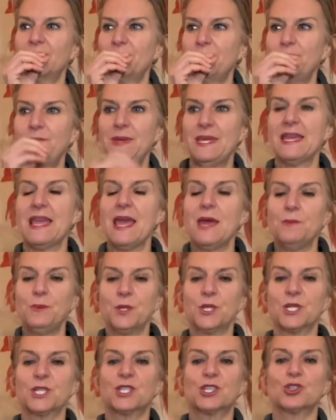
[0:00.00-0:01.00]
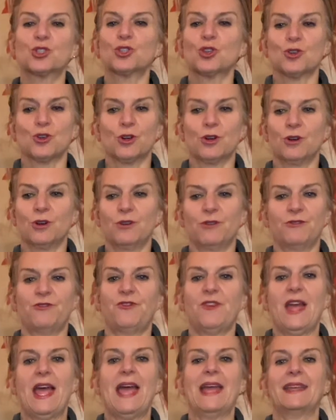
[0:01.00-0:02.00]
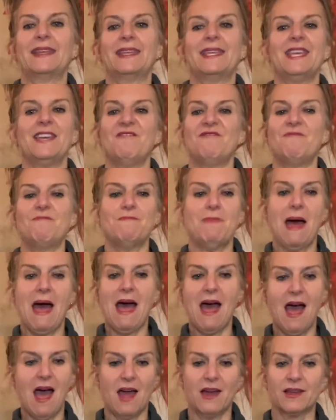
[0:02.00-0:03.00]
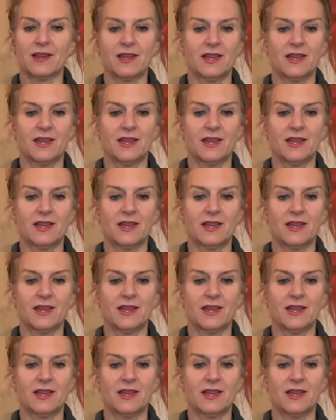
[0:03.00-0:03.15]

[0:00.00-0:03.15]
being able to serve and give back